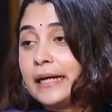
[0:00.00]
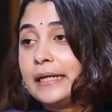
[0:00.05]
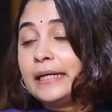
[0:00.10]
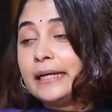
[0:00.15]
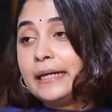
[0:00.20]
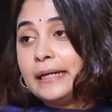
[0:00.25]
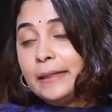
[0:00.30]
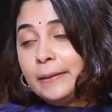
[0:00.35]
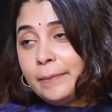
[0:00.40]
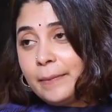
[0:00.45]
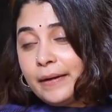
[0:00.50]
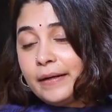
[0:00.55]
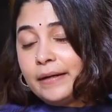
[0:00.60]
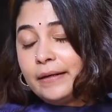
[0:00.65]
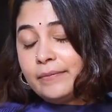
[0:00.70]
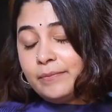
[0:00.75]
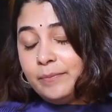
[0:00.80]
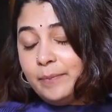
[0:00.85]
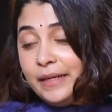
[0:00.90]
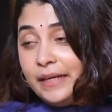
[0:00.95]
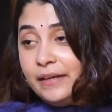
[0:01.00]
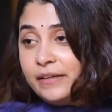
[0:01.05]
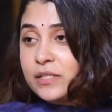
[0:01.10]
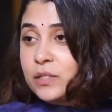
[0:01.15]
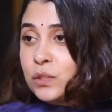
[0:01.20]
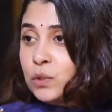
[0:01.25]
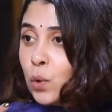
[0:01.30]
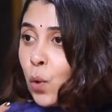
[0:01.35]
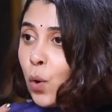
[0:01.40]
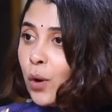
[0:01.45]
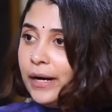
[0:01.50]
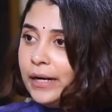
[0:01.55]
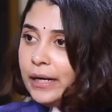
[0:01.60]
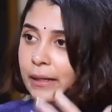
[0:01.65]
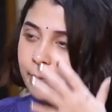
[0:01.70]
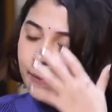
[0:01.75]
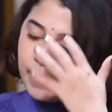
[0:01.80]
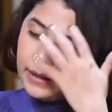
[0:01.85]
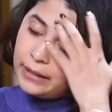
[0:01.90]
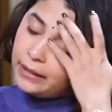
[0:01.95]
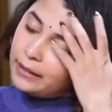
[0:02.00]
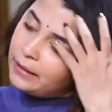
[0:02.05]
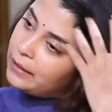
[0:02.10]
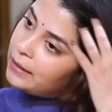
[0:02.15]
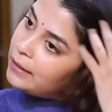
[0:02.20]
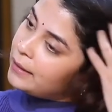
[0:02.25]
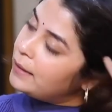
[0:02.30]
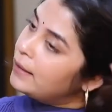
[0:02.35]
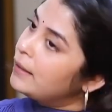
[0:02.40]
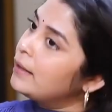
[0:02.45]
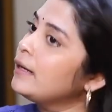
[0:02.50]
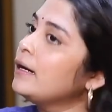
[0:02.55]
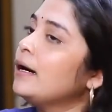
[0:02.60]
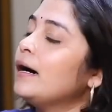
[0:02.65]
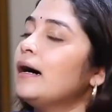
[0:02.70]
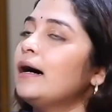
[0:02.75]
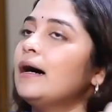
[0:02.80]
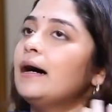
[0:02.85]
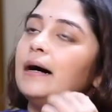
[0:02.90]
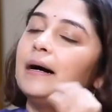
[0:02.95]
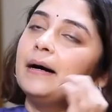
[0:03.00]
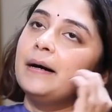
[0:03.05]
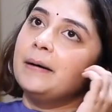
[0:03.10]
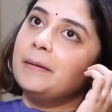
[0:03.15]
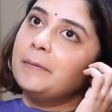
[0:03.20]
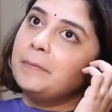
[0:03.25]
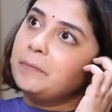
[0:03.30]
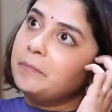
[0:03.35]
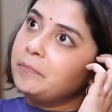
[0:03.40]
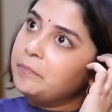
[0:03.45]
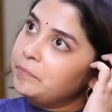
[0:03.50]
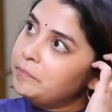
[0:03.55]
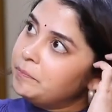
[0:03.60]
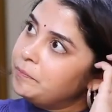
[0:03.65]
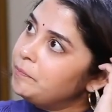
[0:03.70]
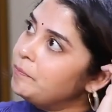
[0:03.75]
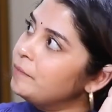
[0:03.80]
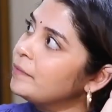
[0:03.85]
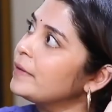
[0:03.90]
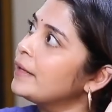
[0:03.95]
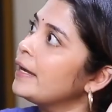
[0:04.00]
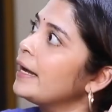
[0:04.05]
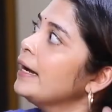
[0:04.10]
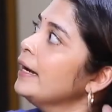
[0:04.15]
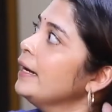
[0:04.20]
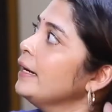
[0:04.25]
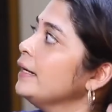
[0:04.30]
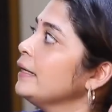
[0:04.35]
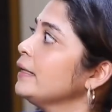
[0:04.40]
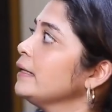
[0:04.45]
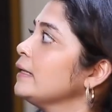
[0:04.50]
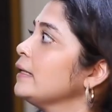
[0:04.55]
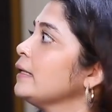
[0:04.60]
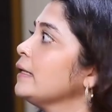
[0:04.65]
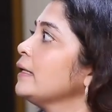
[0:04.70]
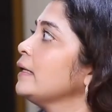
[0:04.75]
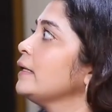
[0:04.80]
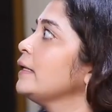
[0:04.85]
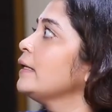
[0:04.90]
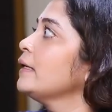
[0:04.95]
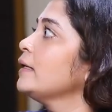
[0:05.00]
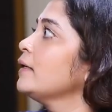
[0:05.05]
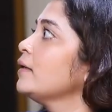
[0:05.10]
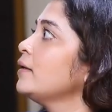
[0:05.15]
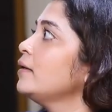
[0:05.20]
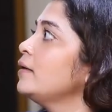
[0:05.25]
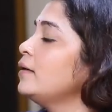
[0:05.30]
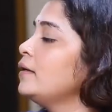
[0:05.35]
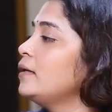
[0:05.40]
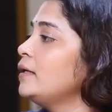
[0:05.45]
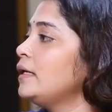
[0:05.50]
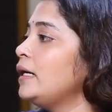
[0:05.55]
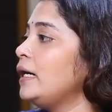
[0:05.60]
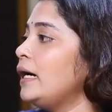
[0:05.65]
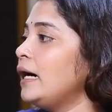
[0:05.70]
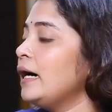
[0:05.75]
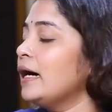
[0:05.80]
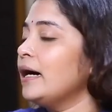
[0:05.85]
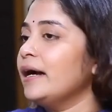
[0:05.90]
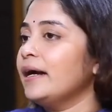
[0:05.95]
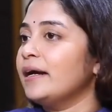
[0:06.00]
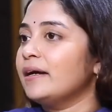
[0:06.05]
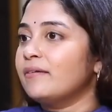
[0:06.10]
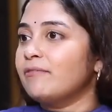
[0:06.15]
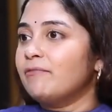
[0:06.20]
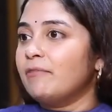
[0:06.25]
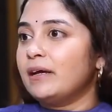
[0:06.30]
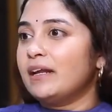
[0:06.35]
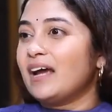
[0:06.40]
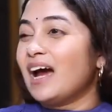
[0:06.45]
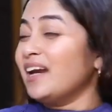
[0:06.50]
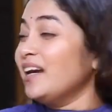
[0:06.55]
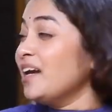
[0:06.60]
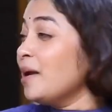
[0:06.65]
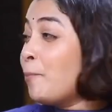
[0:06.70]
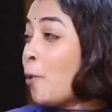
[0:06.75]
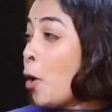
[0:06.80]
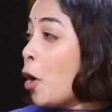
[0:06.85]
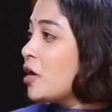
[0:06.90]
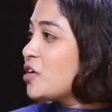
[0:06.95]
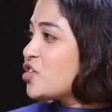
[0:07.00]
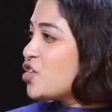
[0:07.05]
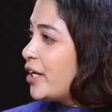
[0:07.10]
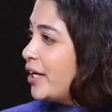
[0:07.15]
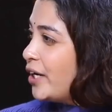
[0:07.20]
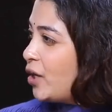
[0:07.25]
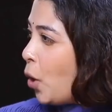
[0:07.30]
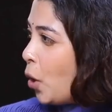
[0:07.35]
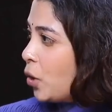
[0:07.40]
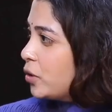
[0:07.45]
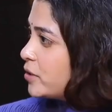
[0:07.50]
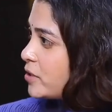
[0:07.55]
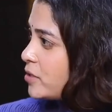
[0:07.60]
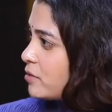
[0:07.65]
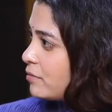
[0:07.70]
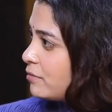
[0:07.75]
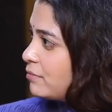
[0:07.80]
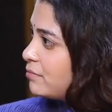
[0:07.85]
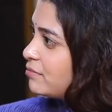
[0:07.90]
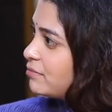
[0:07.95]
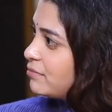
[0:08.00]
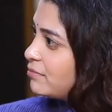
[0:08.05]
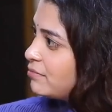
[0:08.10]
Ah. Get independent. Be so independent. Mm-hmm. um, and uh, and very unapologetic also.